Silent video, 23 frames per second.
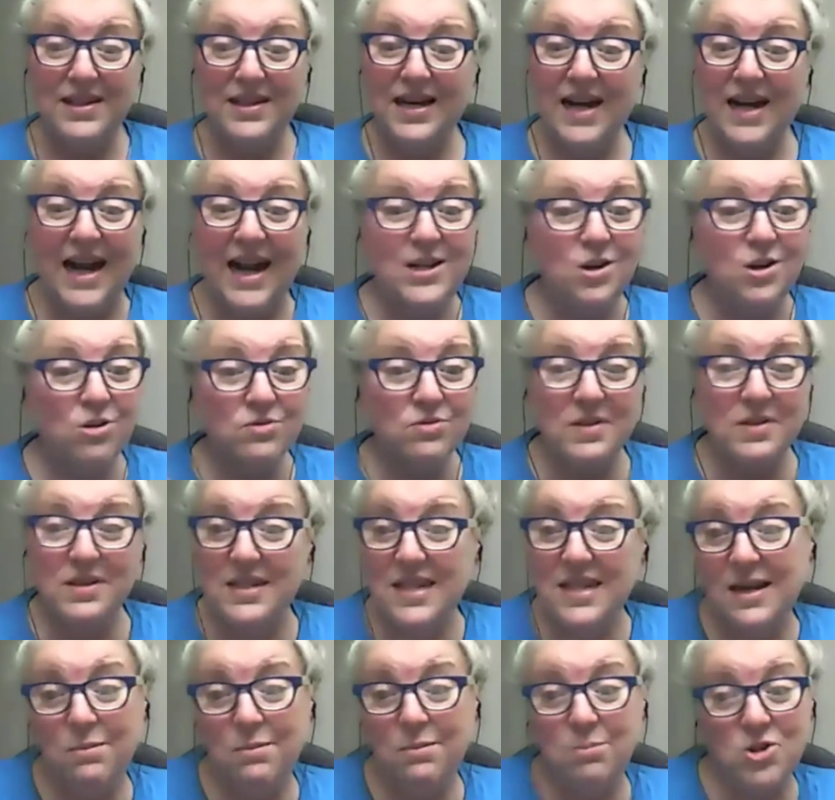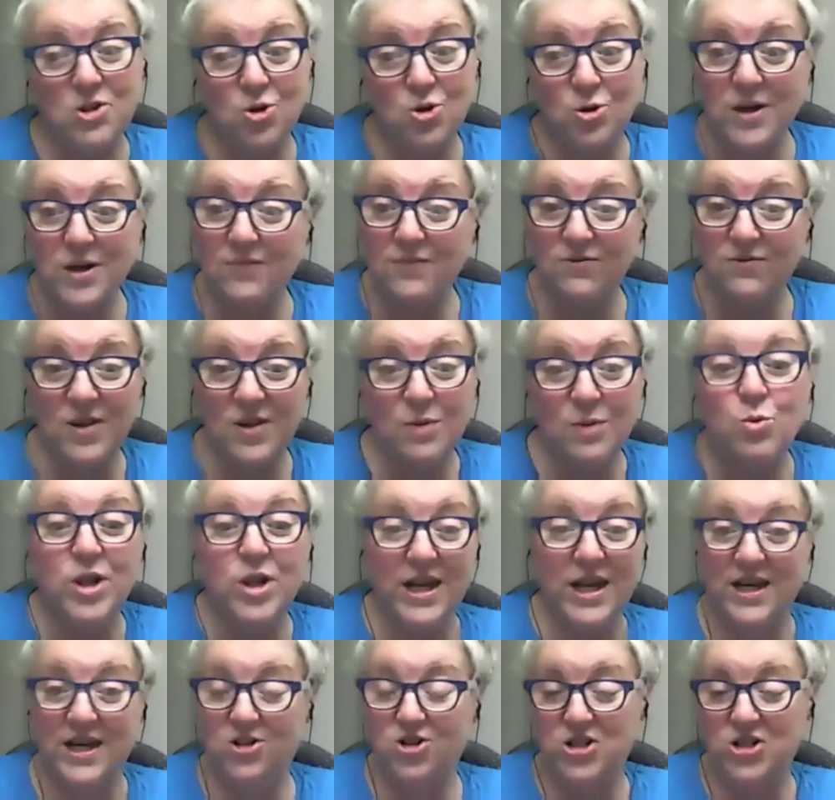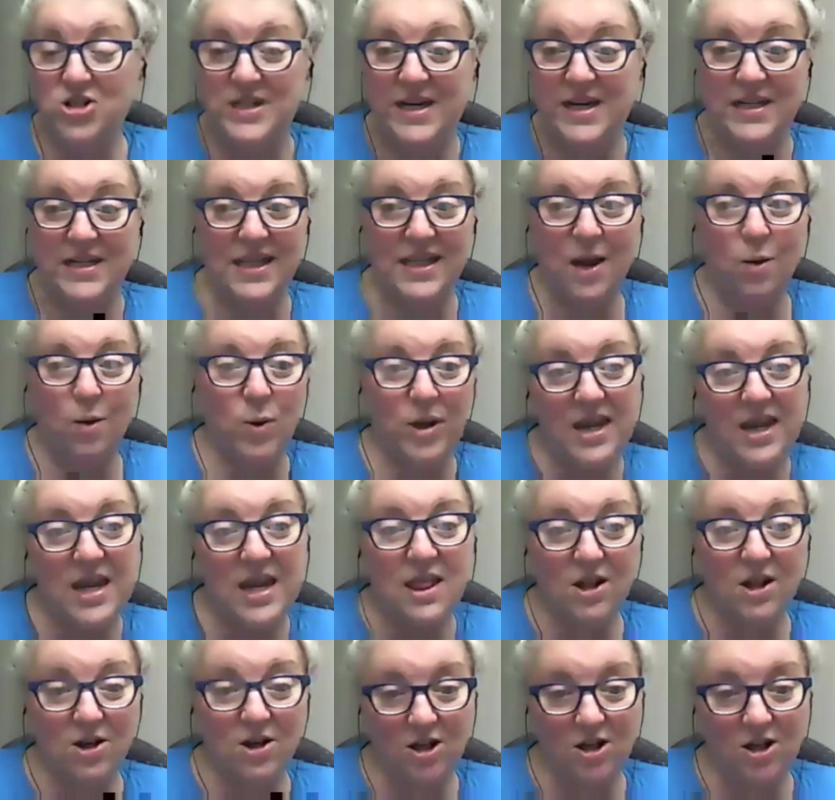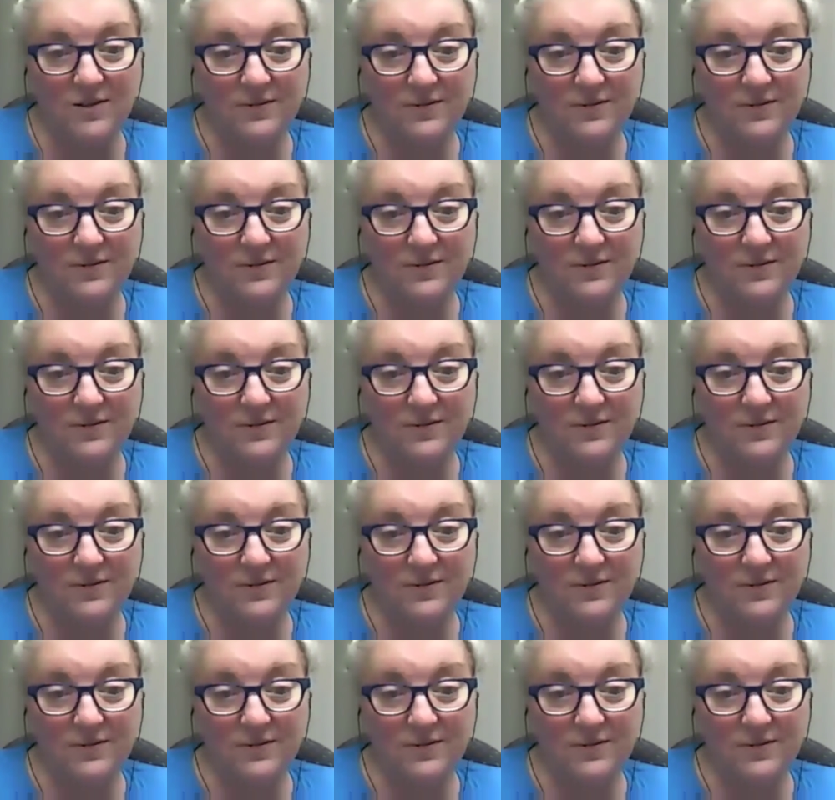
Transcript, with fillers: I don't think the majority of them really understand it that well either.